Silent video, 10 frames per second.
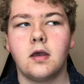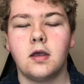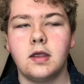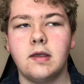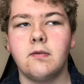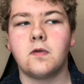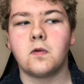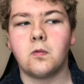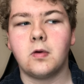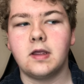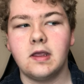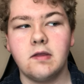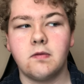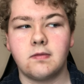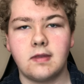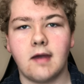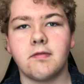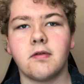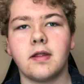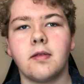he was the he's
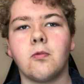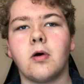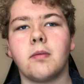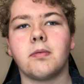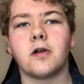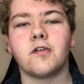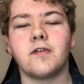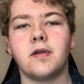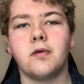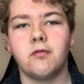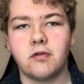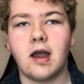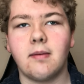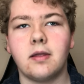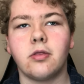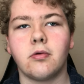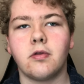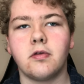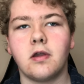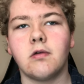definitely the one person who's got me through
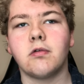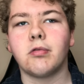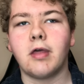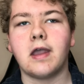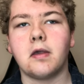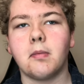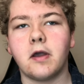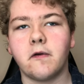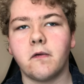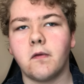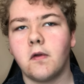this year so thank you Michael